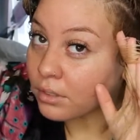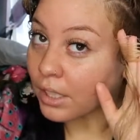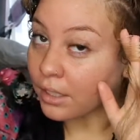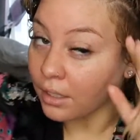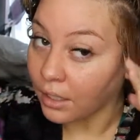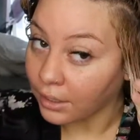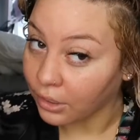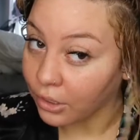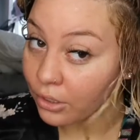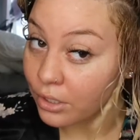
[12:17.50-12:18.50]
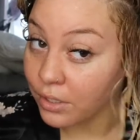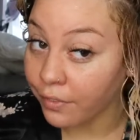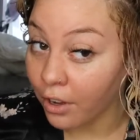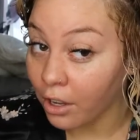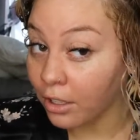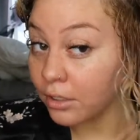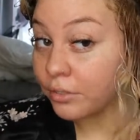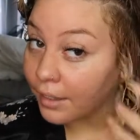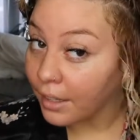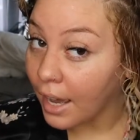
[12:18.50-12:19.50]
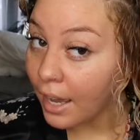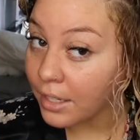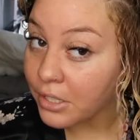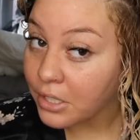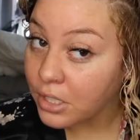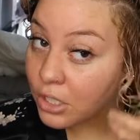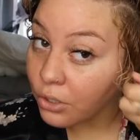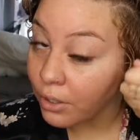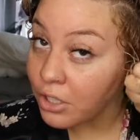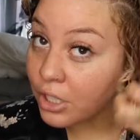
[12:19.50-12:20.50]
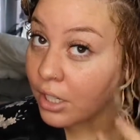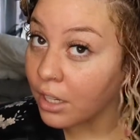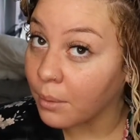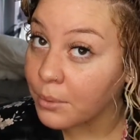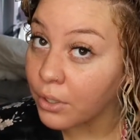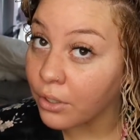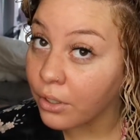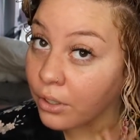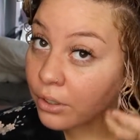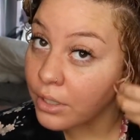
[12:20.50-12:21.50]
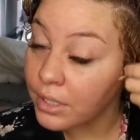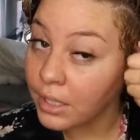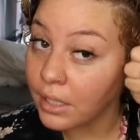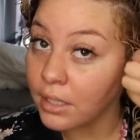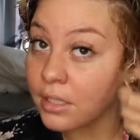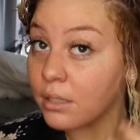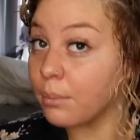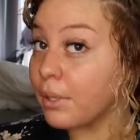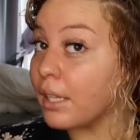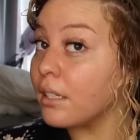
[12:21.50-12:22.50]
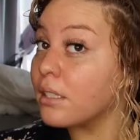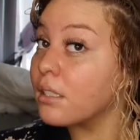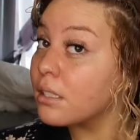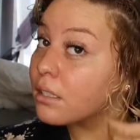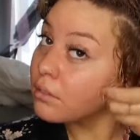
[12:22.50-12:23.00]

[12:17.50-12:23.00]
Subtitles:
And then let the curls fall. And then I just scrunch it up so the curls get into place.